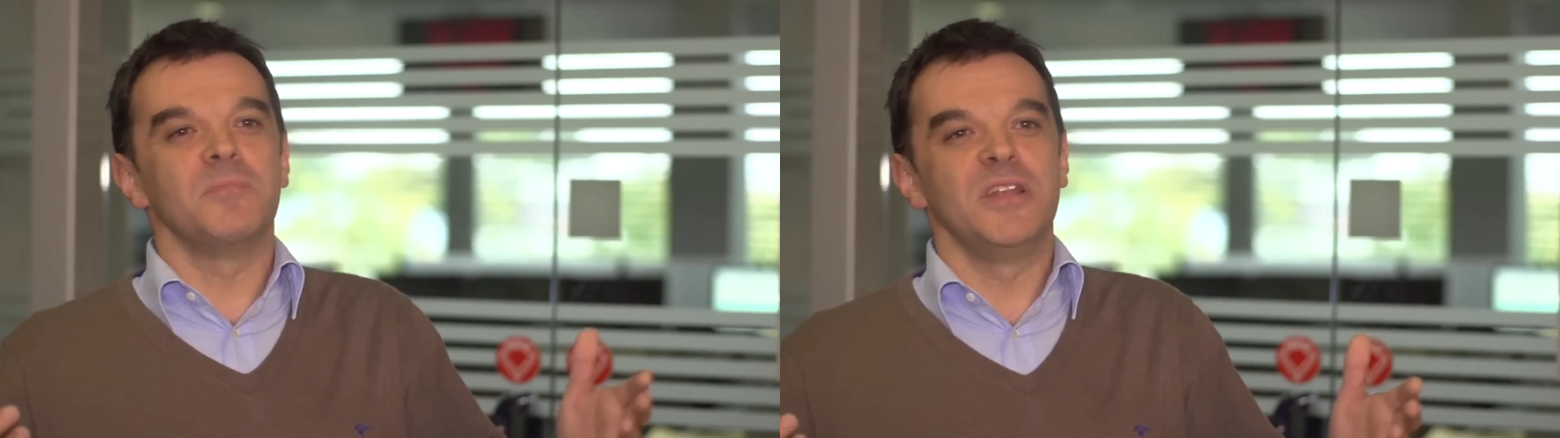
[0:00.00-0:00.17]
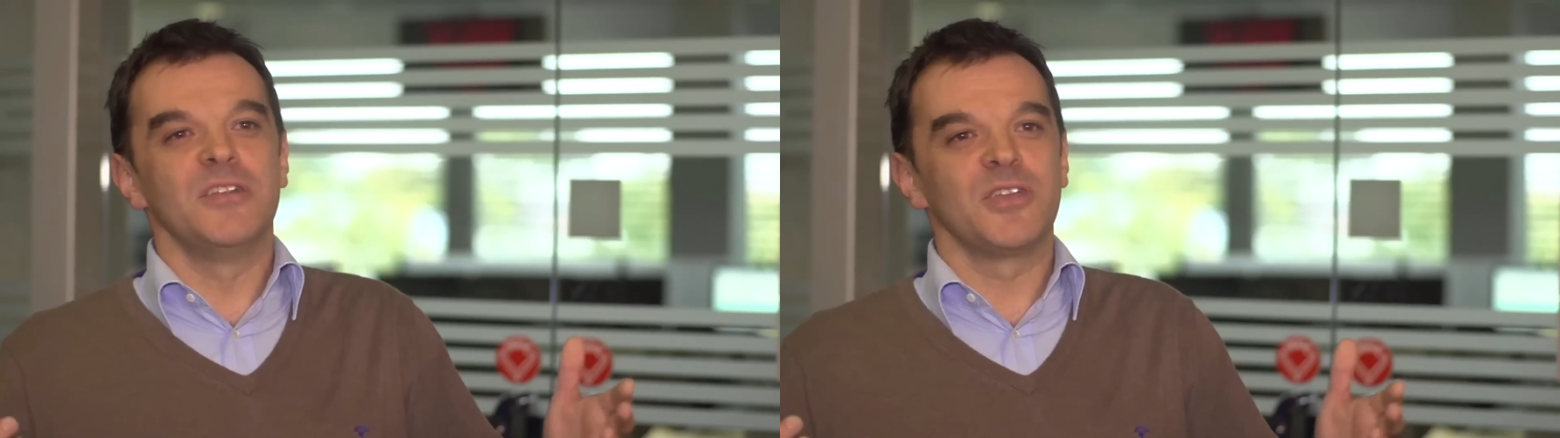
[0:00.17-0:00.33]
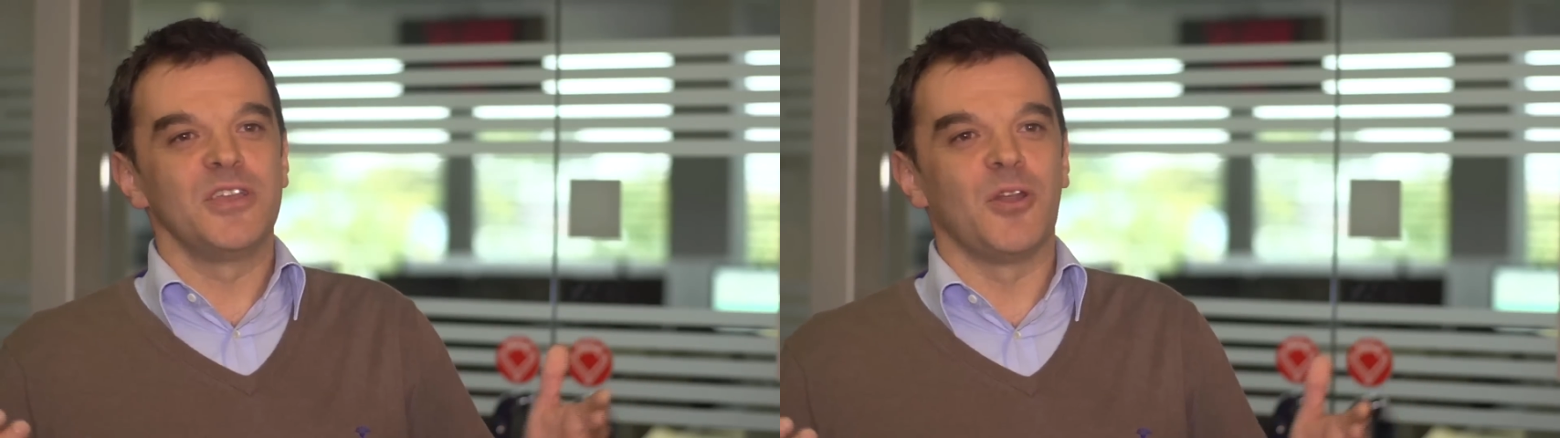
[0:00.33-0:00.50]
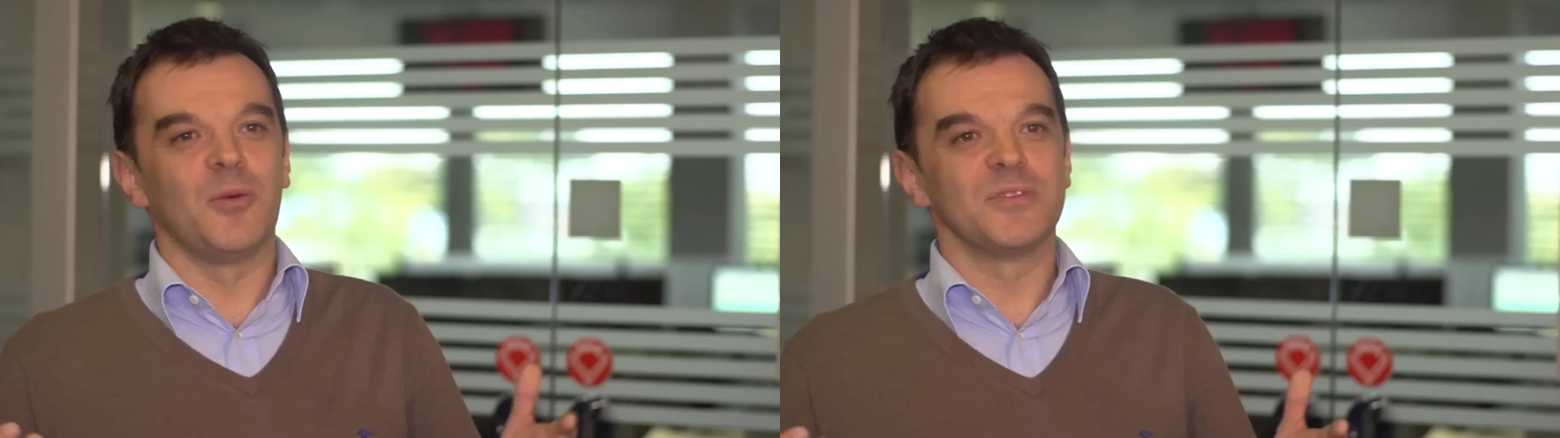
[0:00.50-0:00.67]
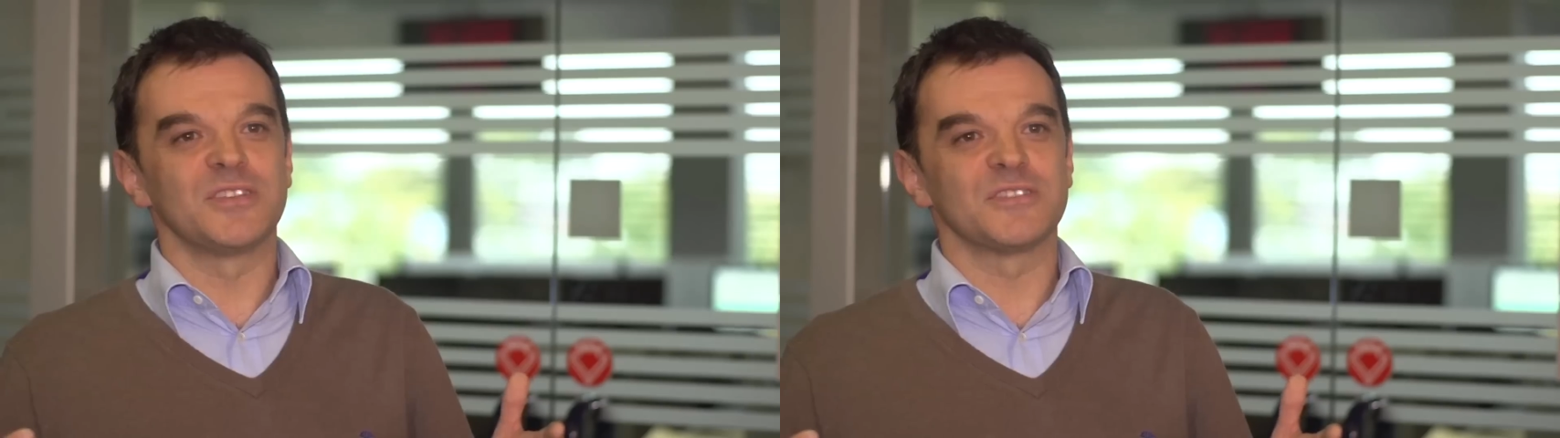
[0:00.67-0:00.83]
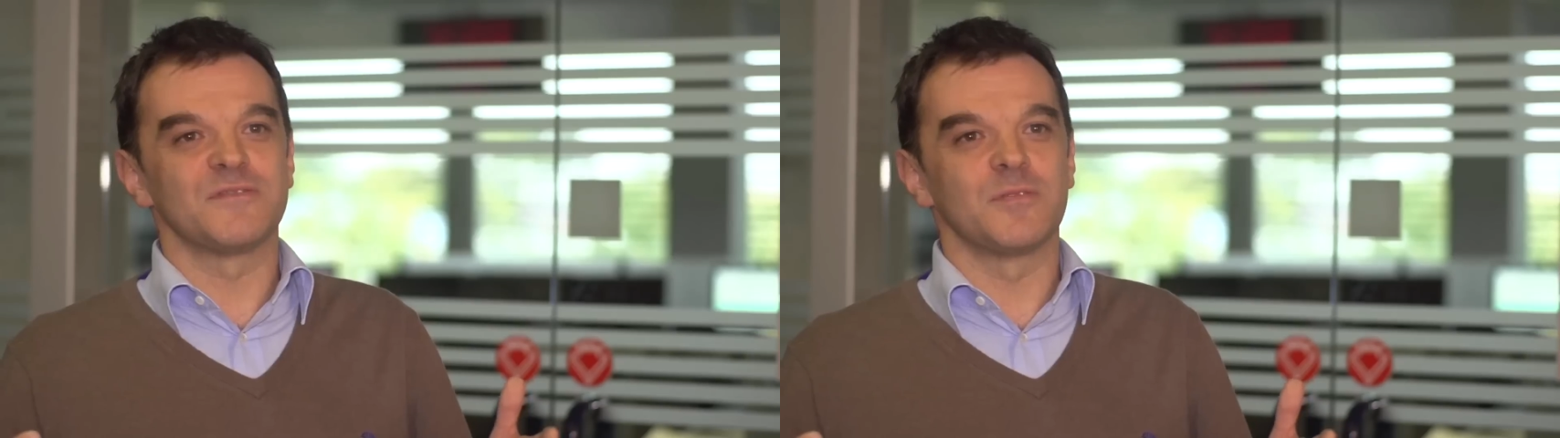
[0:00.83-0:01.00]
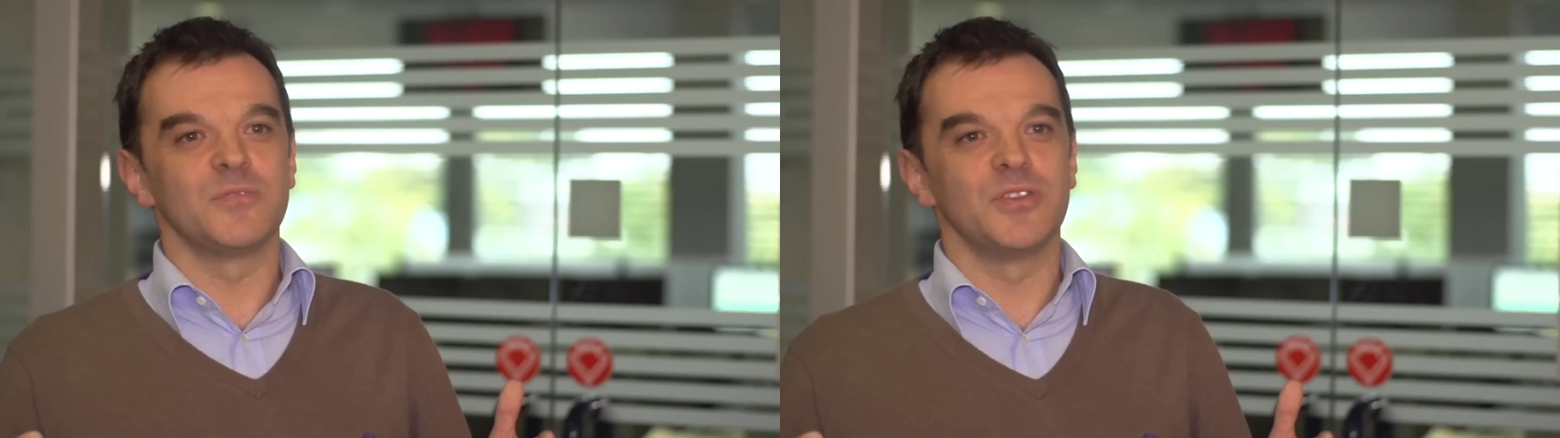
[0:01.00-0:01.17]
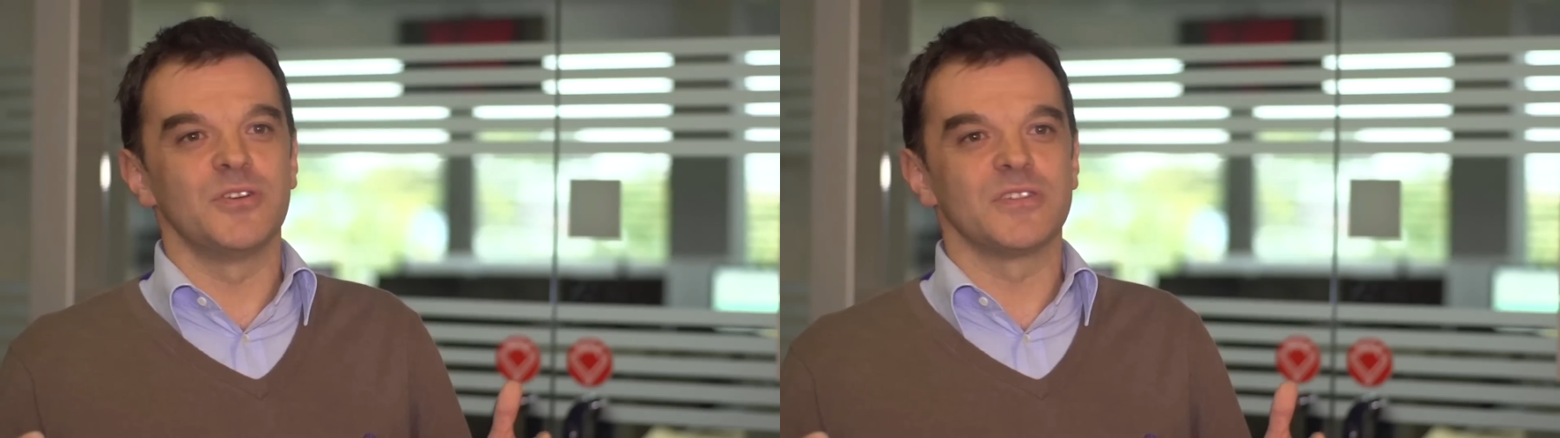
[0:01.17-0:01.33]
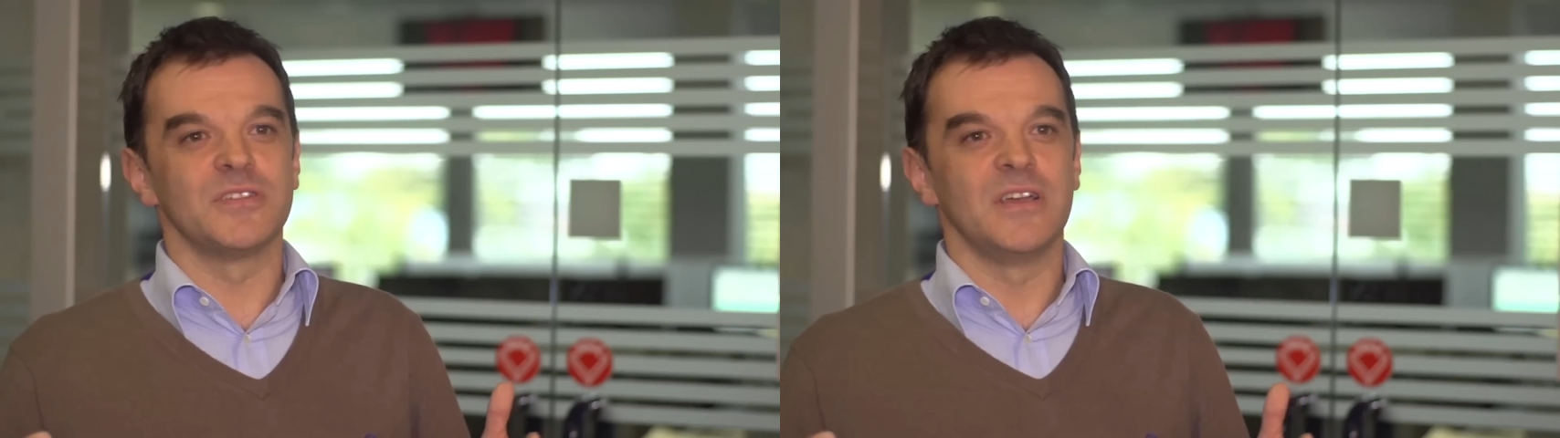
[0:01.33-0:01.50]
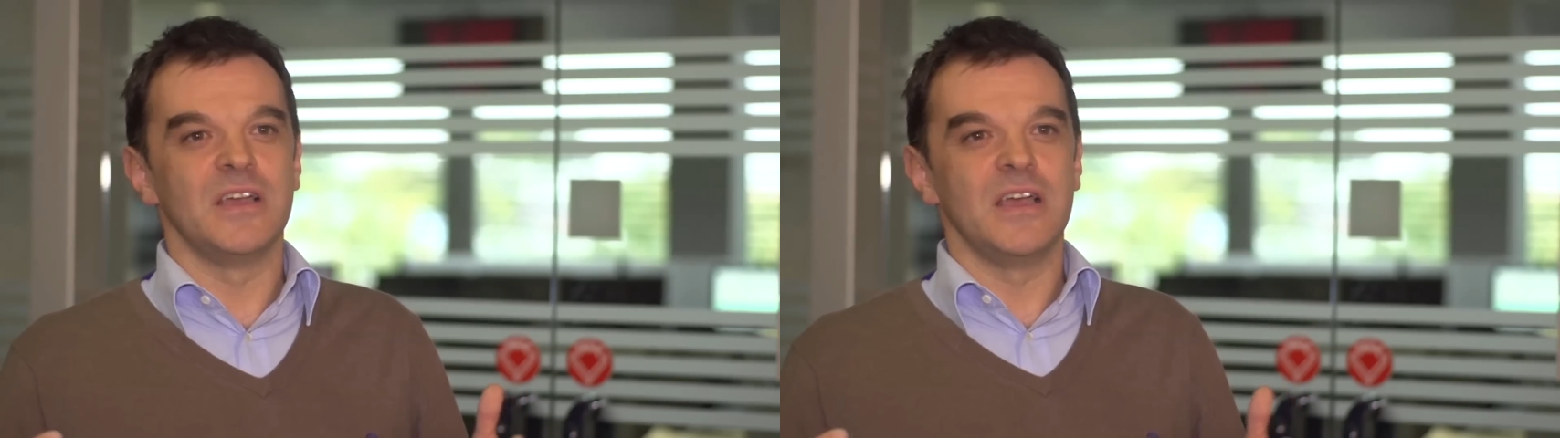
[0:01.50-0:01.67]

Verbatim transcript: million kilometers from the Earth,